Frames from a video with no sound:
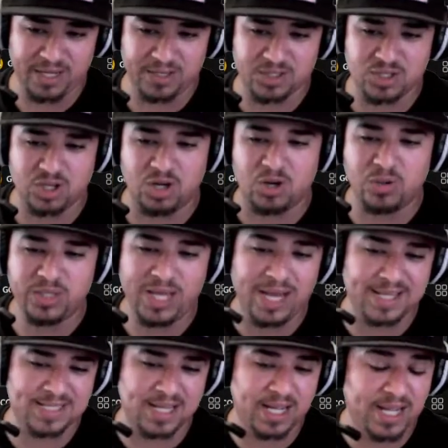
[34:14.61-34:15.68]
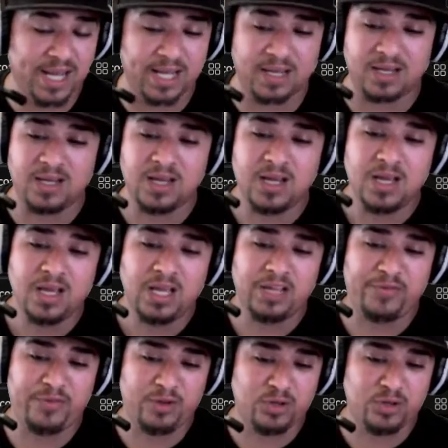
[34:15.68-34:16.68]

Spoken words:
So yes, again, if you're